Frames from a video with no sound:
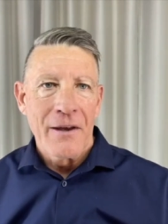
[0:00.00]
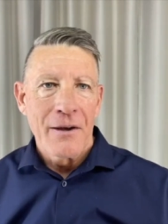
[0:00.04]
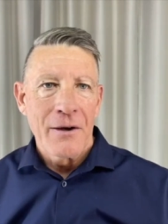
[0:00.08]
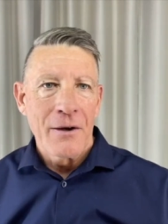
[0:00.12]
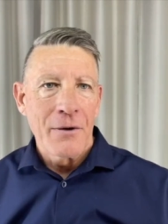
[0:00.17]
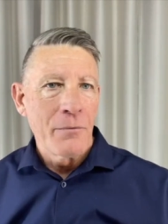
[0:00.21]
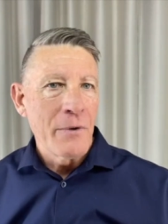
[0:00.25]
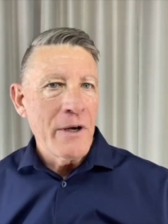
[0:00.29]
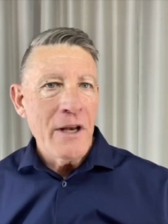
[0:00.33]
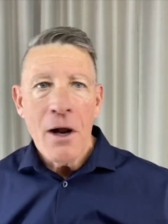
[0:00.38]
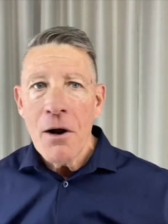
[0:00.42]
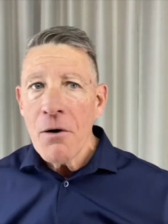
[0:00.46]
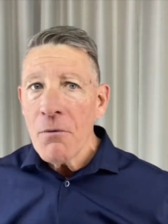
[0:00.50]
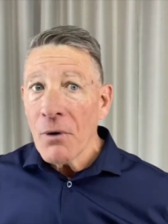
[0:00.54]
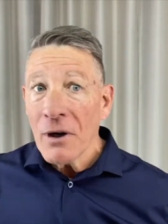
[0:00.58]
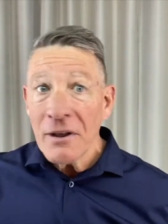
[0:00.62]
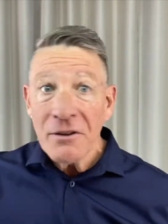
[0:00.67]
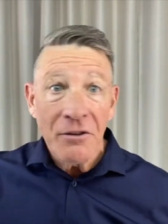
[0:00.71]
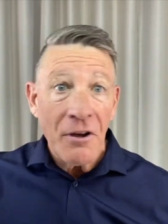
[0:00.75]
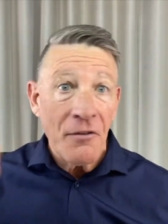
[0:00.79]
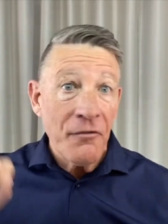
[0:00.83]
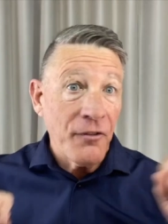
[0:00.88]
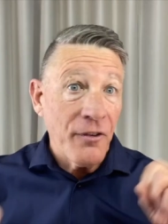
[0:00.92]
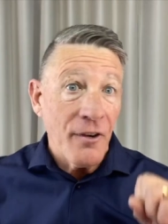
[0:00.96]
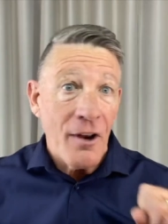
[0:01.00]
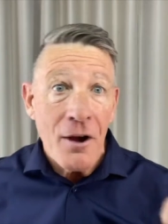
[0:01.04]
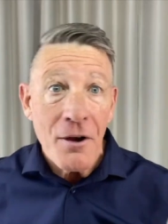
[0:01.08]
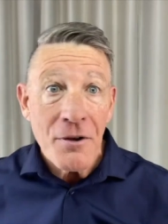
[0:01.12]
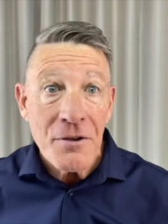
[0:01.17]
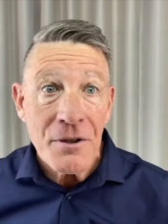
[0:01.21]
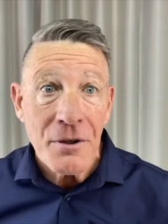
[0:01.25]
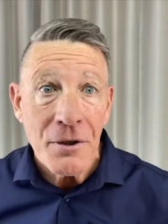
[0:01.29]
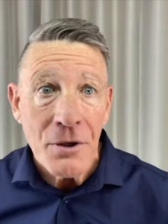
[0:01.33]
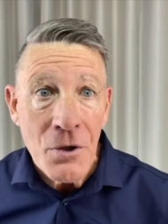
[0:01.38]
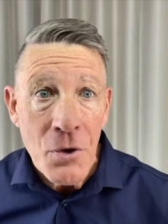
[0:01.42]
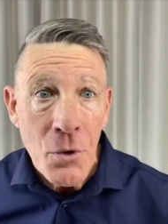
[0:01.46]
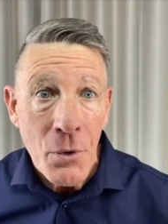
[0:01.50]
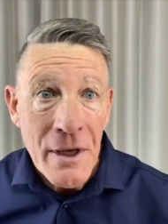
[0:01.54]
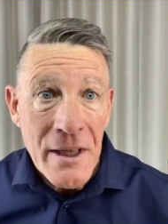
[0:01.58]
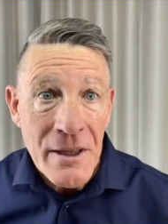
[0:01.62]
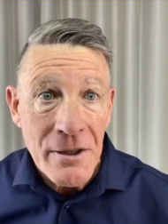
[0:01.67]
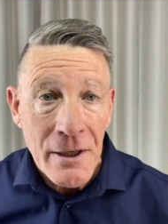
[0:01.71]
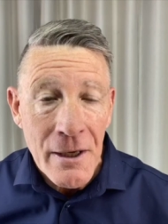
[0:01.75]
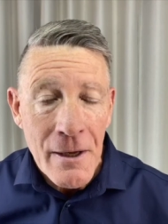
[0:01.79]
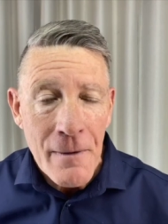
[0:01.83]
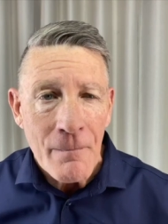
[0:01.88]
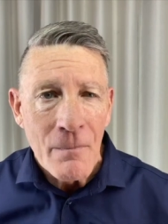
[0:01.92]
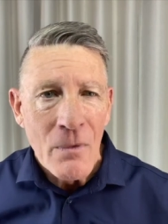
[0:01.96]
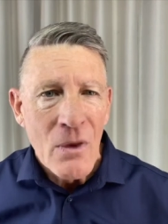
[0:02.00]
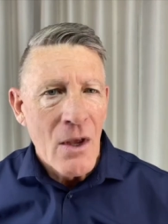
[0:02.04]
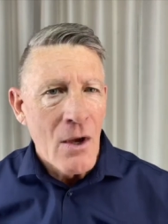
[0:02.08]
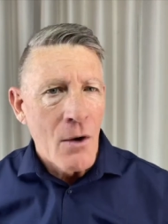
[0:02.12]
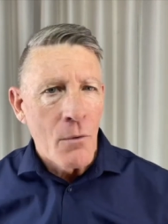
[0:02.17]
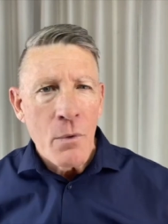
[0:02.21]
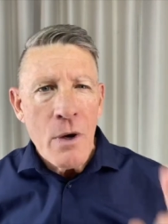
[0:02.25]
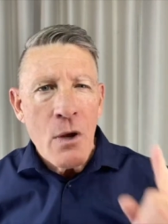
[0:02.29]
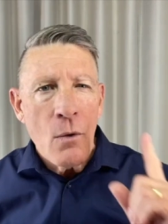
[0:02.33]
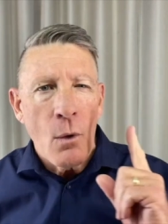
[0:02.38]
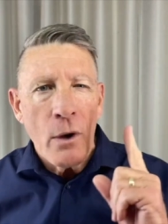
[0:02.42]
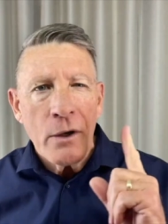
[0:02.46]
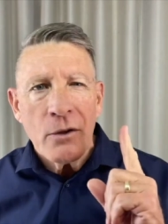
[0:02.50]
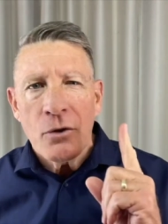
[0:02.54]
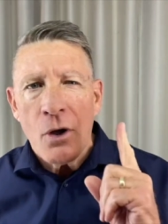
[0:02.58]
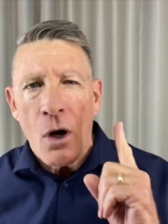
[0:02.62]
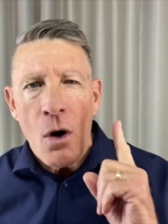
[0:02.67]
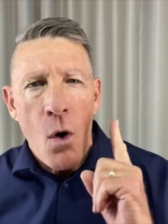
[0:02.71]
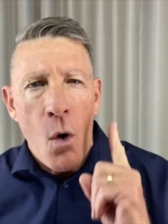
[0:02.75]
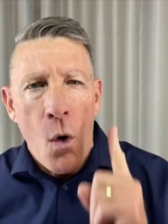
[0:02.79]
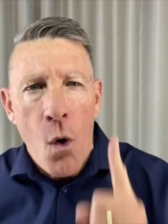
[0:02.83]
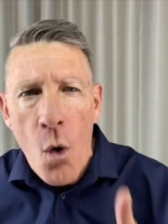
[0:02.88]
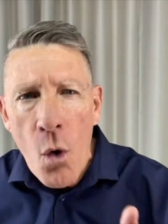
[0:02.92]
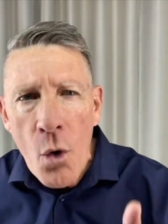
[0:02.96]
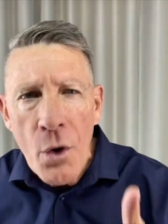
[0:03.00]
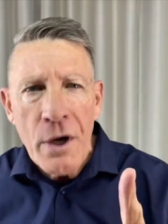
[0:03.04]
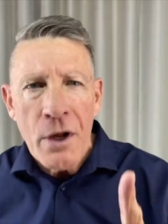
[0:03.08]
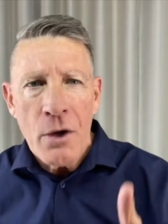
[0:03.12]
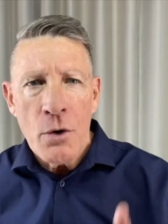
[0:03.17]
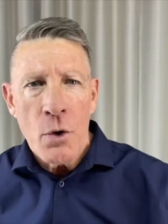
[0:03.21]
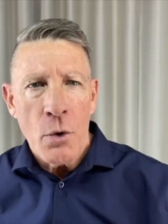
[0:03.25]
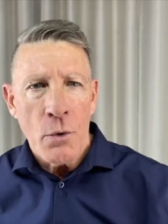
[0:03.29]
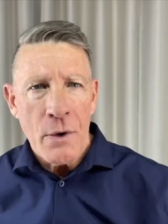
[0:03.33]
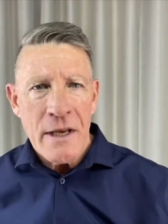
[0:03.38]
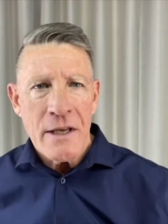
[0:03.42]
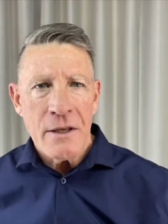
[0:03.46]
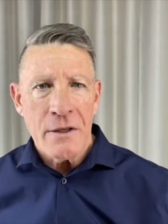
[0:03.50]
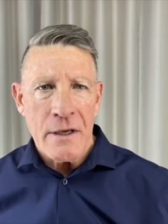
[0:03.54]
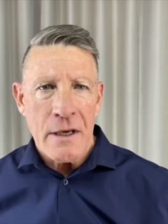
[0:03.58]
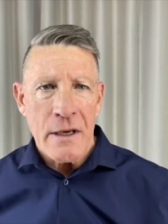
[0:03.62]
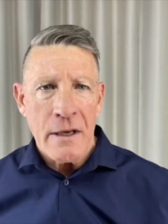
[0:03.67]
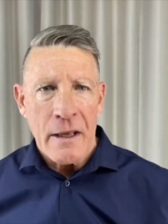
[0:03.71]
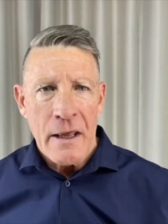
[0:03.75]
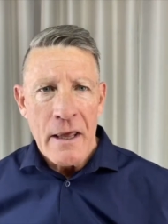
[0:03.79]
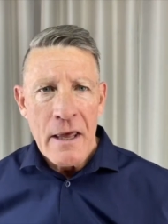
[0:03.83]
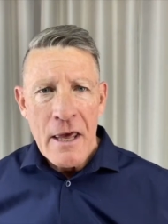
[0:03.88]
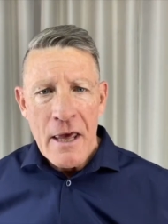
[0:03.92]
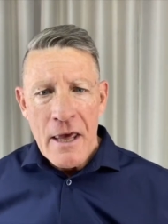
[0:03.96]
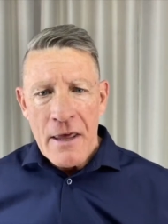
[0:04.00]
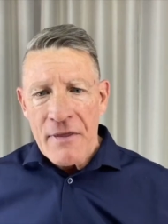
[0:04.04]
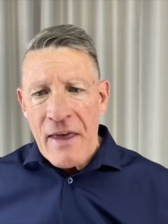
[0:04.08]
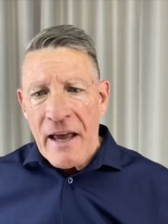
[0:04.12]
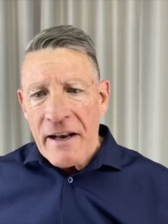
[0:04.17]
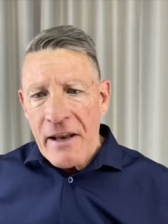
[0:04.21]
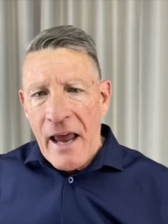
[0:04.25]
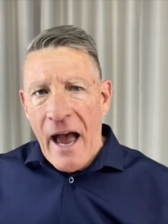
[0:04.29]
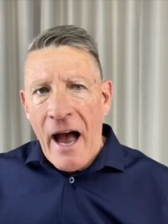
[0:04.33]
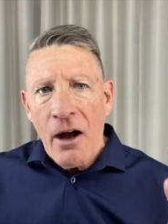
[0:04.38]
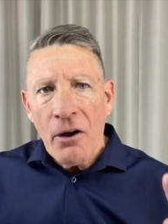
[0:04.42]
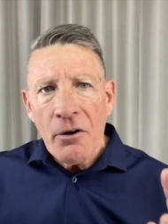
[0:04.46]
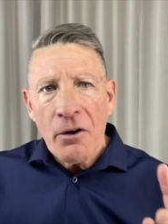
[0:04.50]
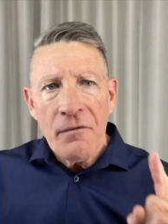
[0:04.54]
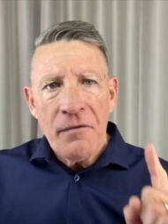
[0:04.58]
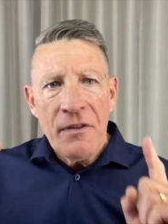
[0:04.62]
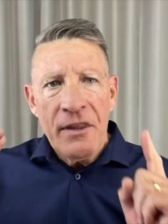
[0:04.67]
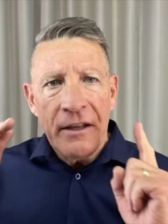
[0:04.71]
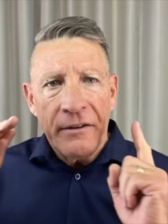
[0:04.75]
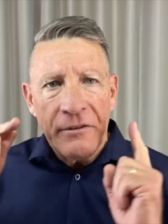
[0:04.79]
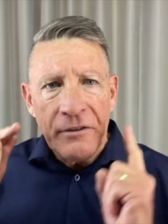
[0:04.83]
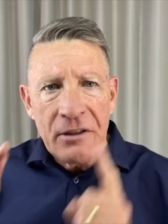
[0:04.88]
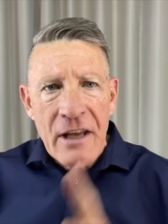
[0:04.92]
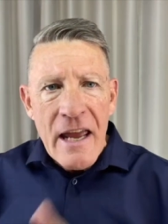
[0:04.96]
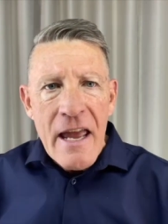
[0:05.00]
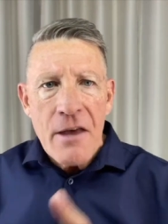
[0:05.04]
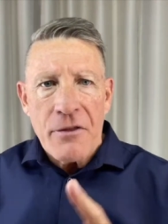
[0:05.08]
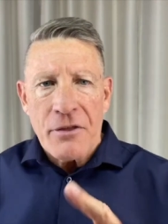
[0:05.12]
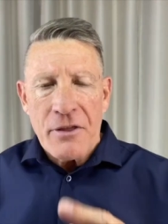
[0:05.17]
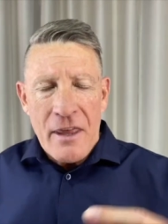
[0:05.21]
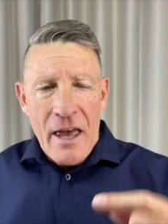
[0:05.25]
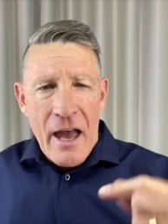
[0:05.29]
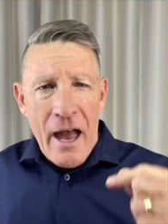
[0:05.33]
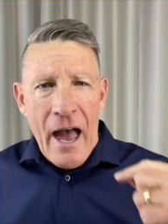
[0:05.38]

We don't want a flask anointing, we want a horn anointing that out of the death,